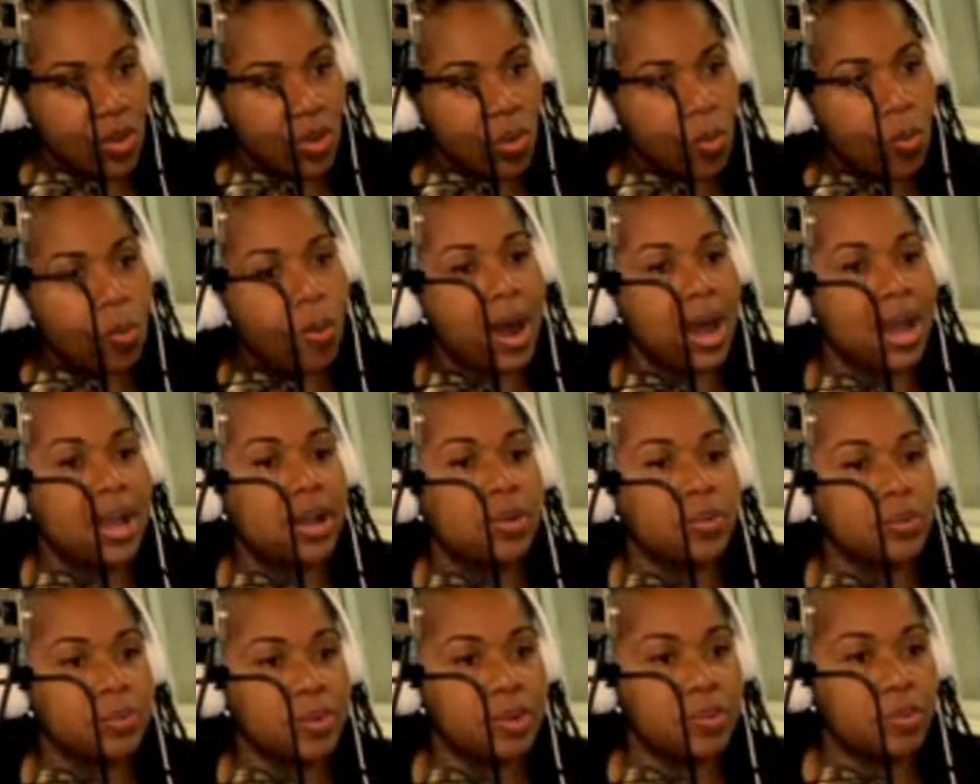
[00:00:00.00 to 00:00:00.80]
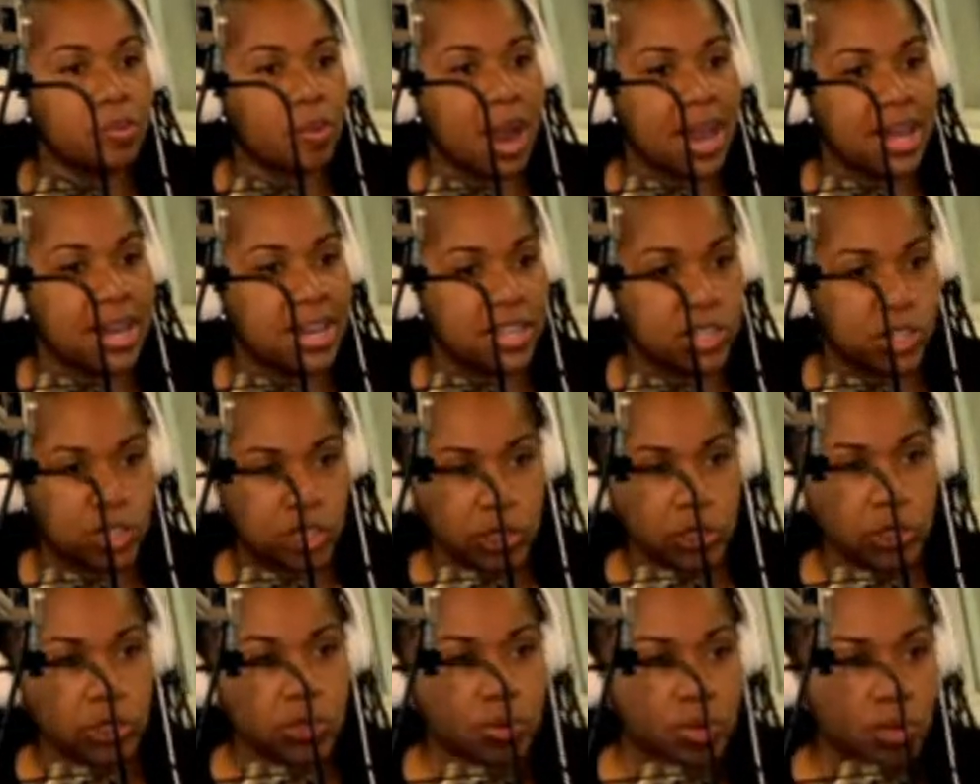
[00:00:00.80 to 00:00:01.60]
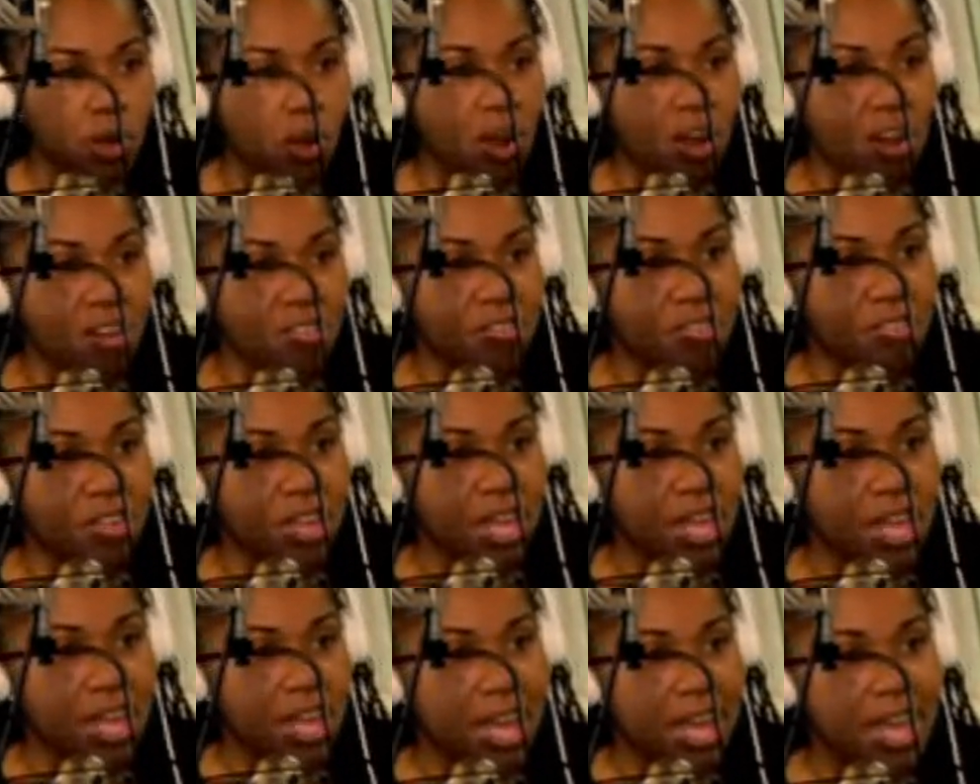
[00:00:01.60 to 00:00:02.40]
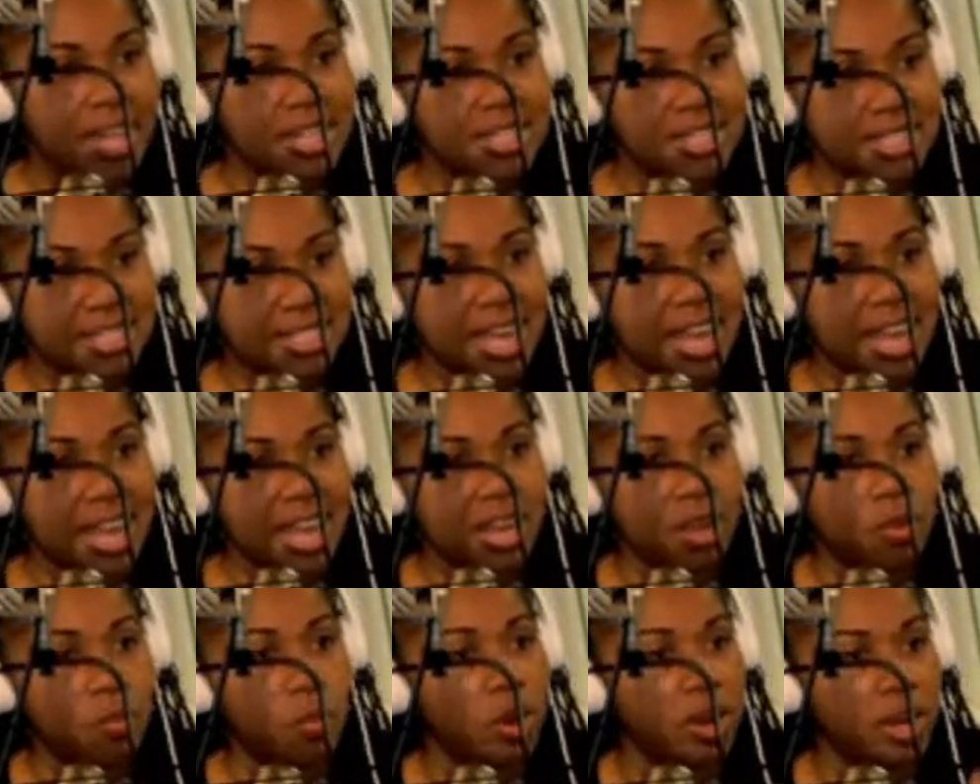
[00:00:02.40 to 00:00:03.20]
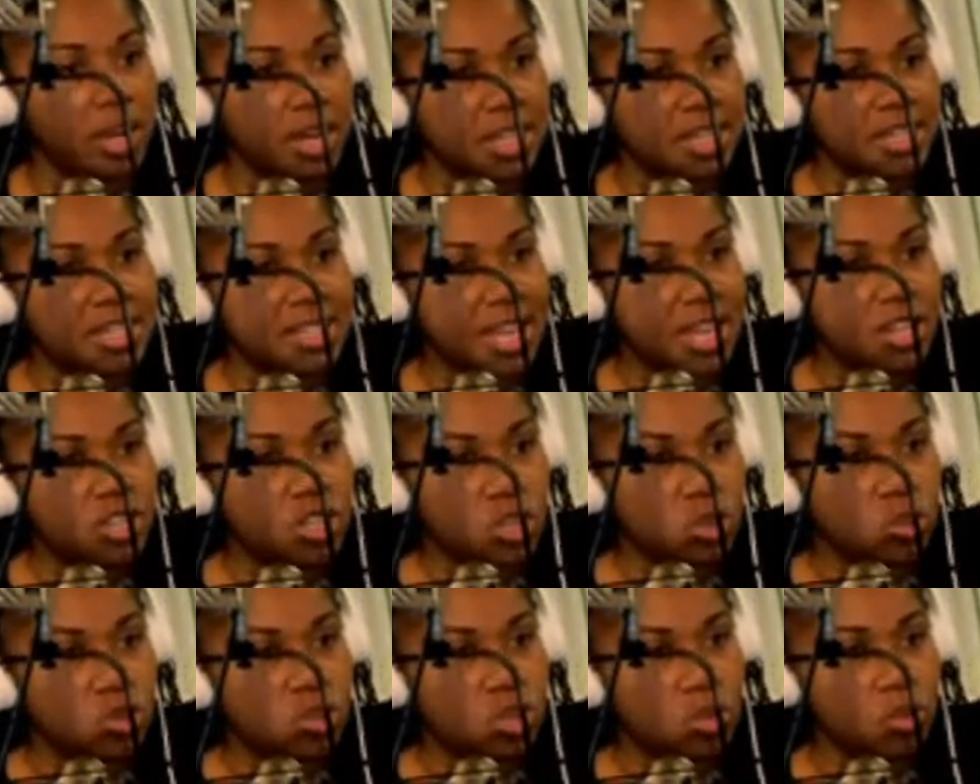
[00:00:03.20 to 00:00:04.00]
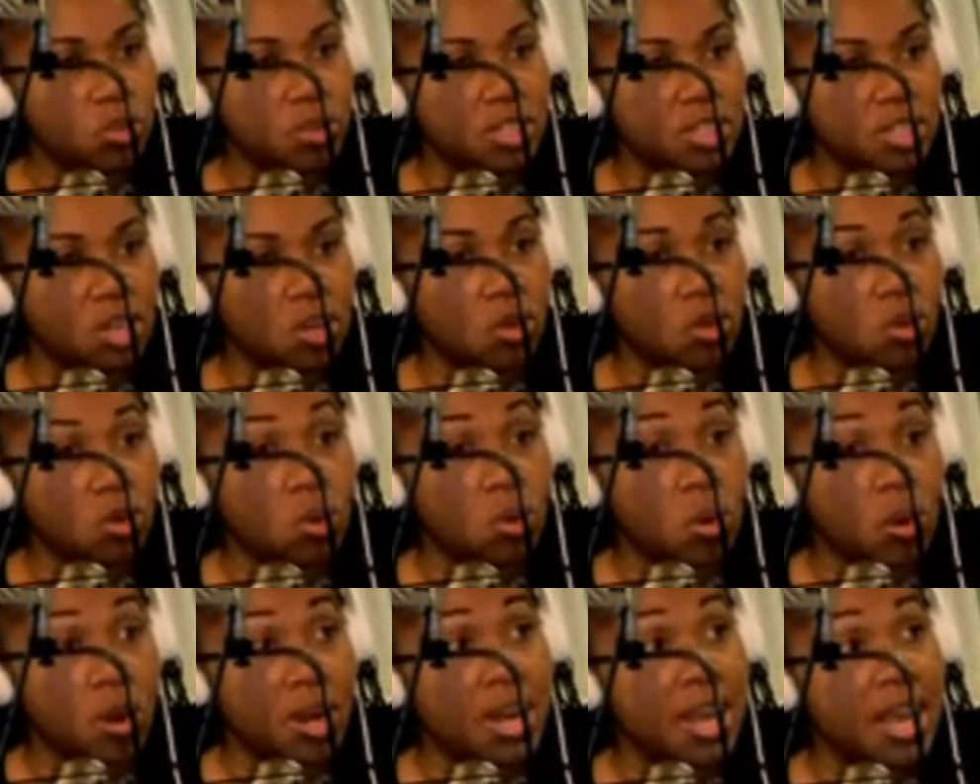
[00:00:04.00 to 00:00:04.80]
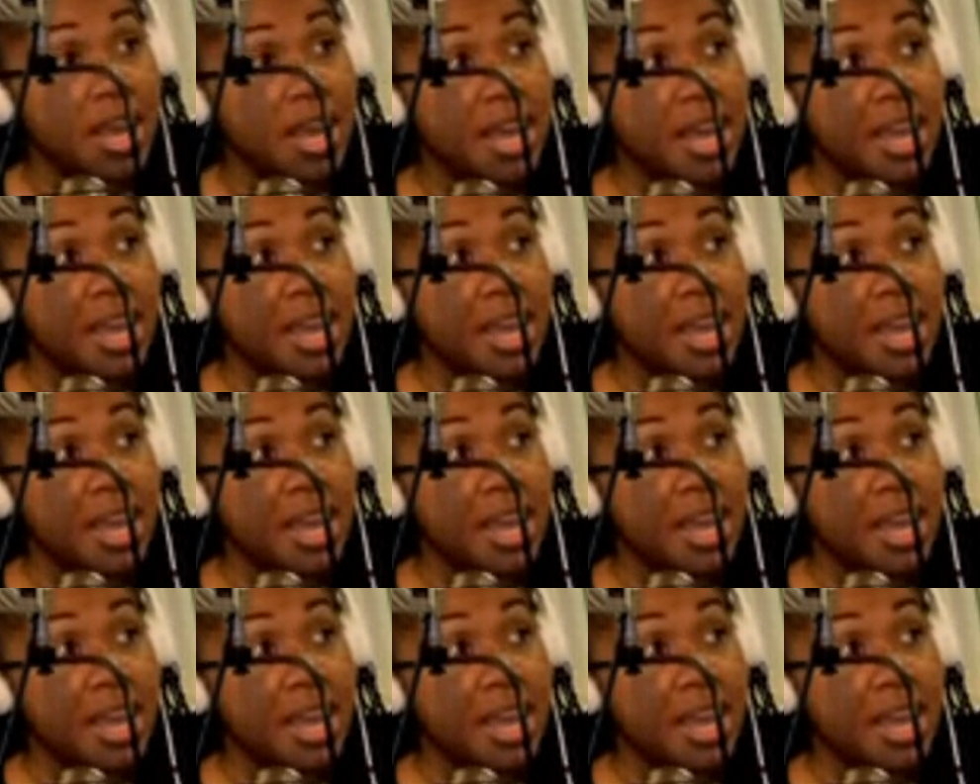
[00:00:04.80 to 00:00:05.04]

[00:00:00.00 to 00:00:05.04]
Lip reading: Why are we writing children off and saying we're going to send you to adult court?